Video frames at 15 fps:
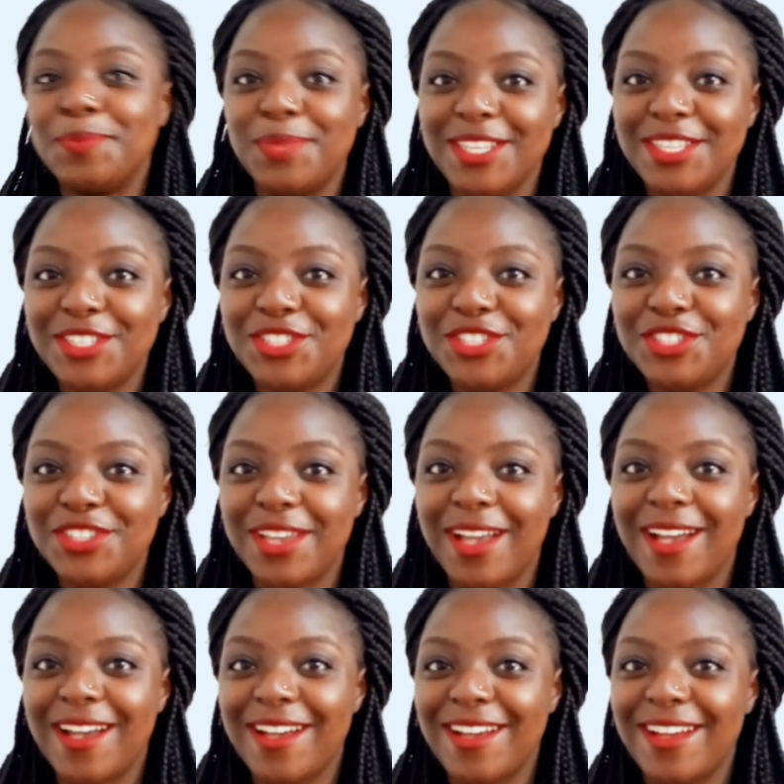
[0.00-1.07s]
pitch
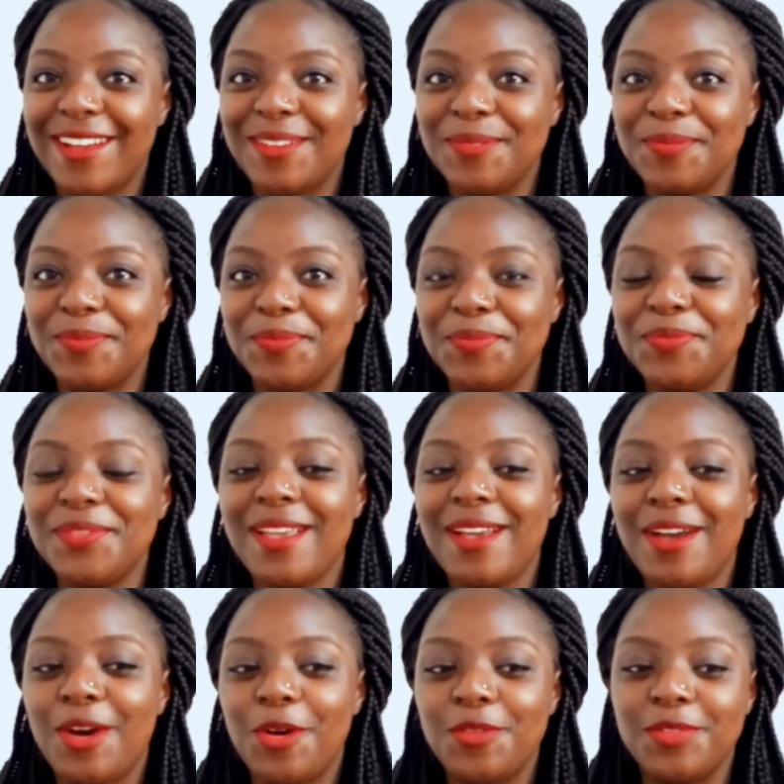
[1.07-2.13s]

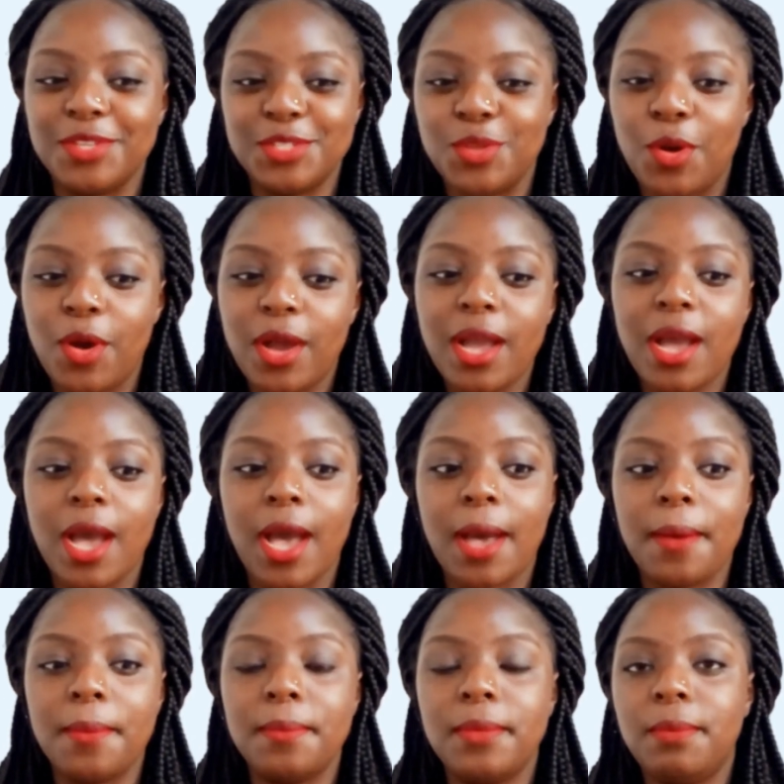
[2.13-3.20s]
of a song,
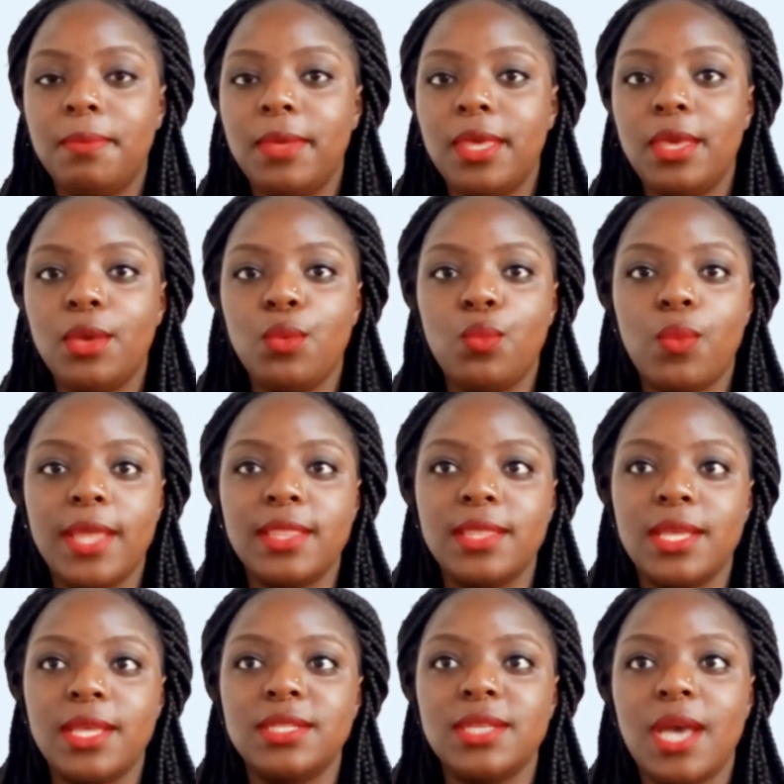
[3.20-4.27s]
maybe
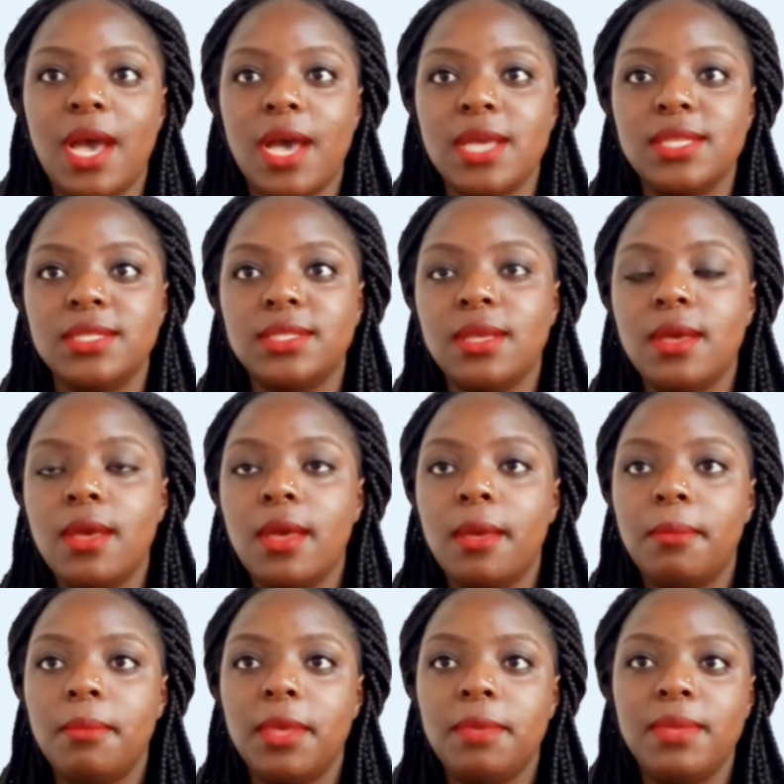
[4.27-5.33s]
one that has
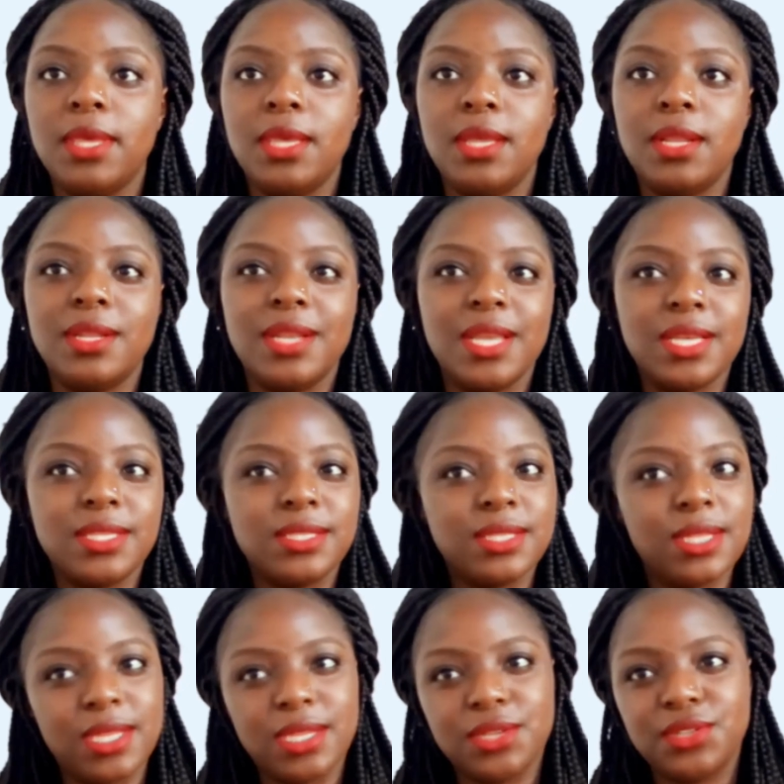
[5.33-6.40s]
maybe
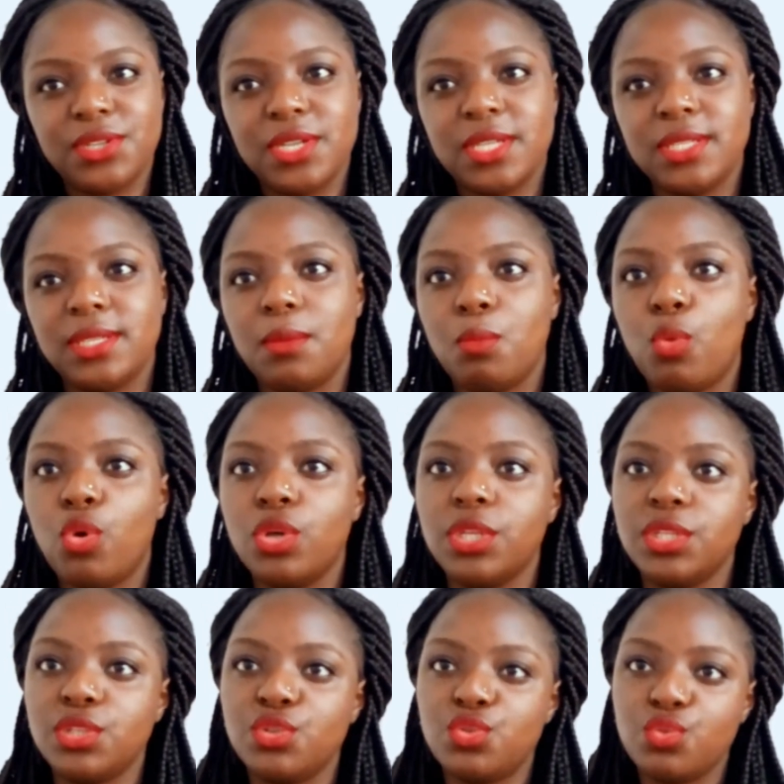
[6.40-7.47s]
less lyrics and more
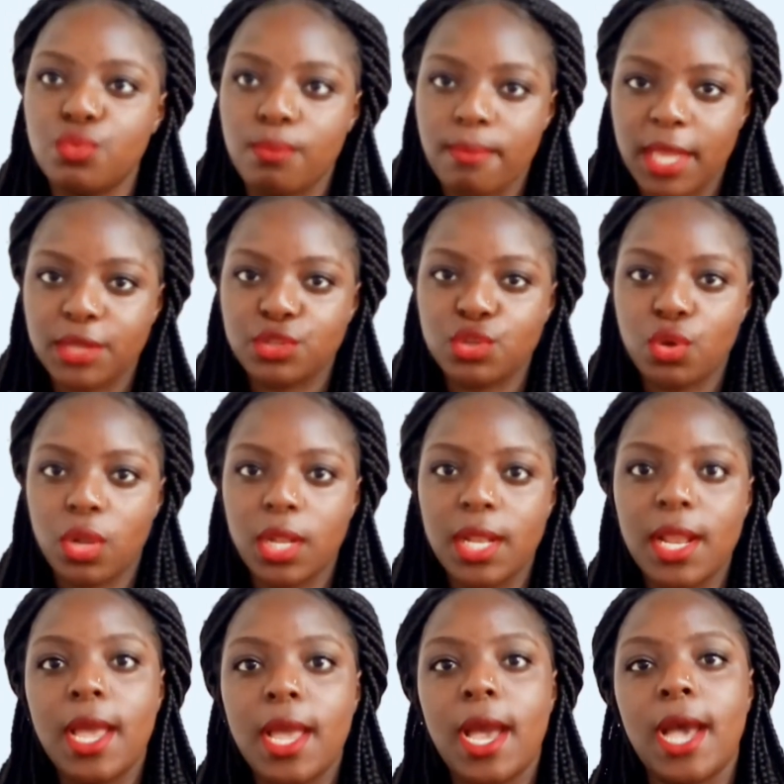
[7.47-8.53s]
instrumental
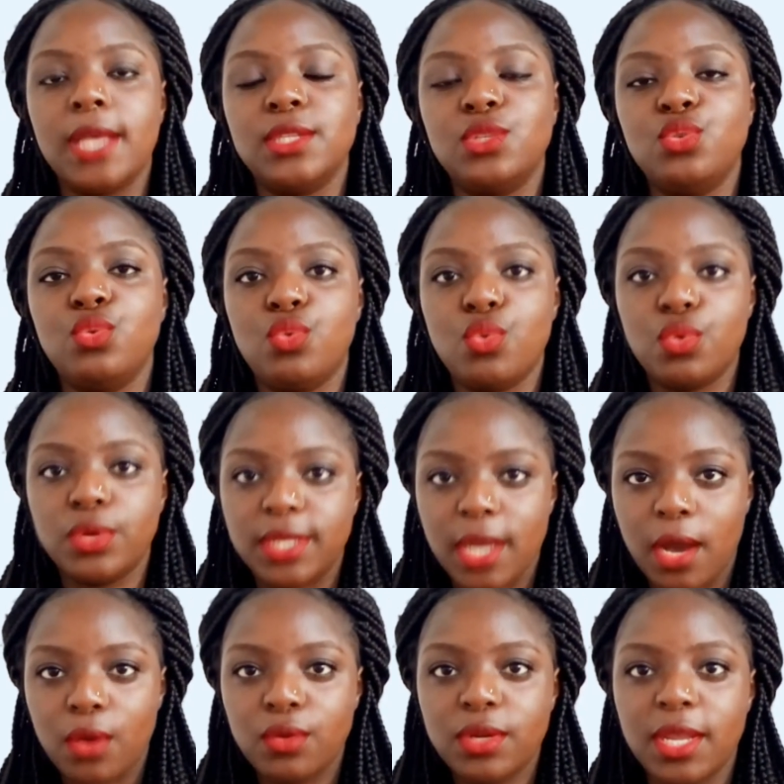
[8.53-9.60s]
as you go
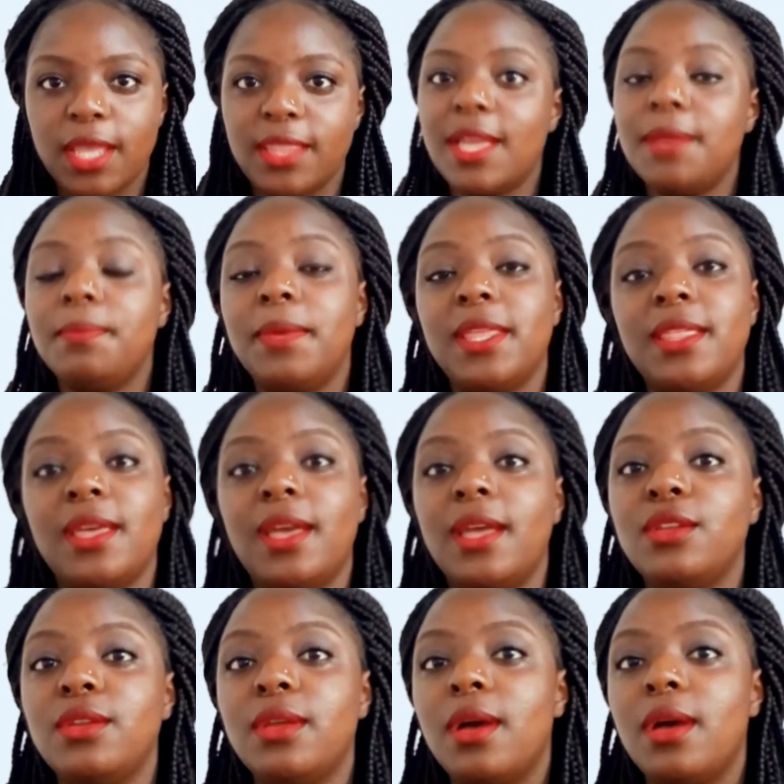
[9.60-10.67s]
down, and then by the
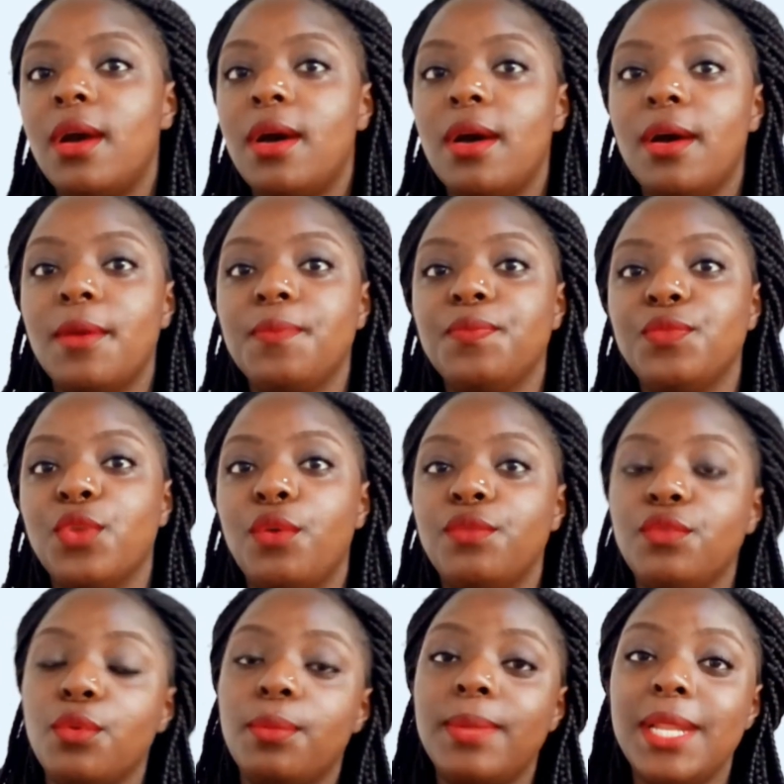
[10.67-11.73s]
end of
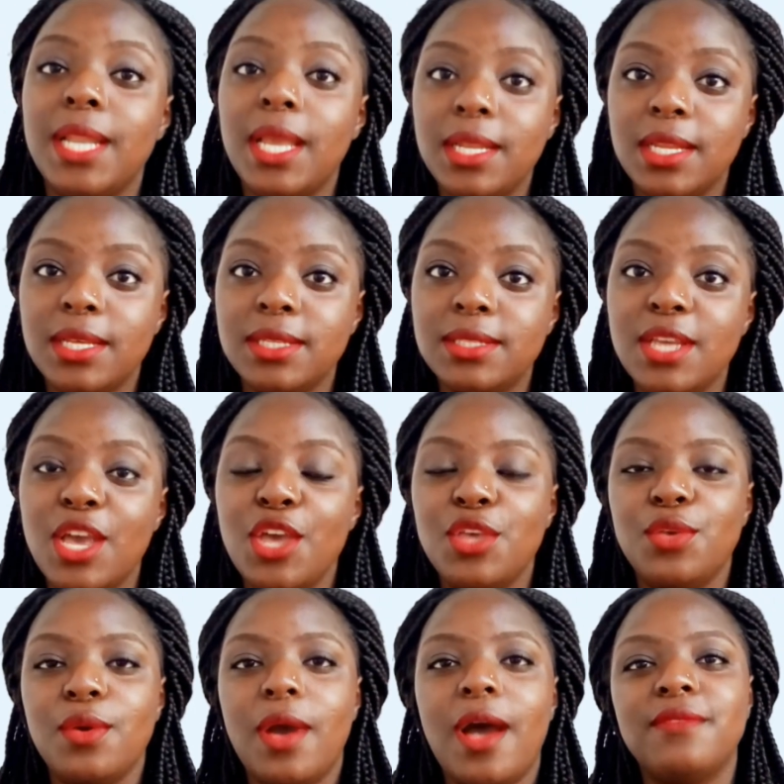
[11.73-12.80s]
your playlist
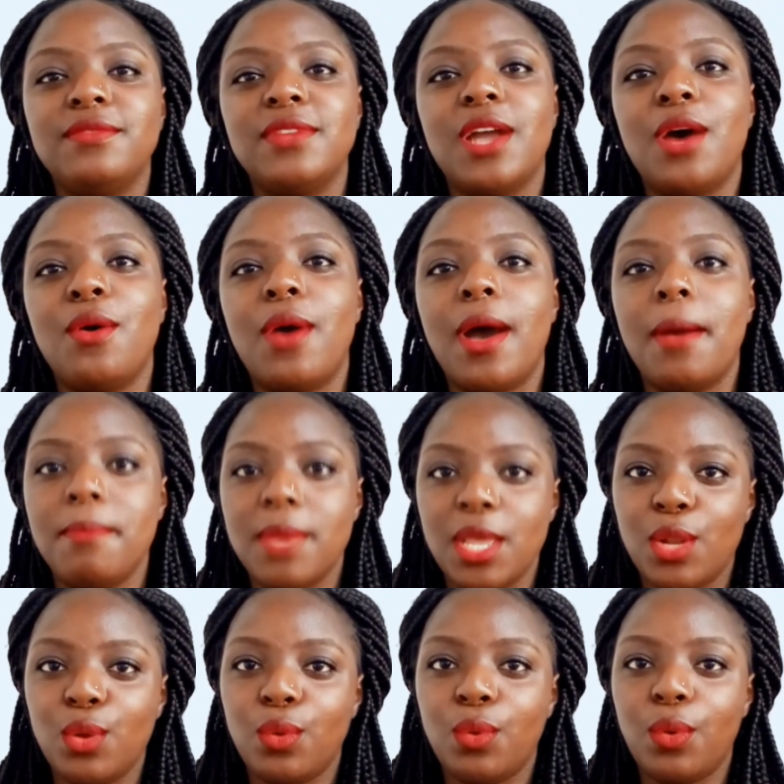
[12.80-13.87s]
you have now a
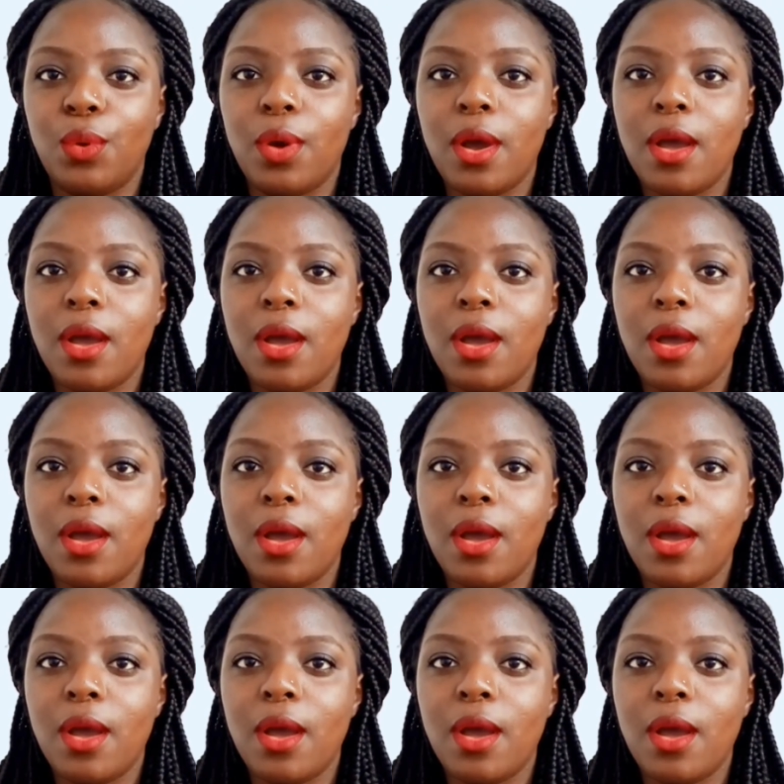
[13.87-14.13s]
mellow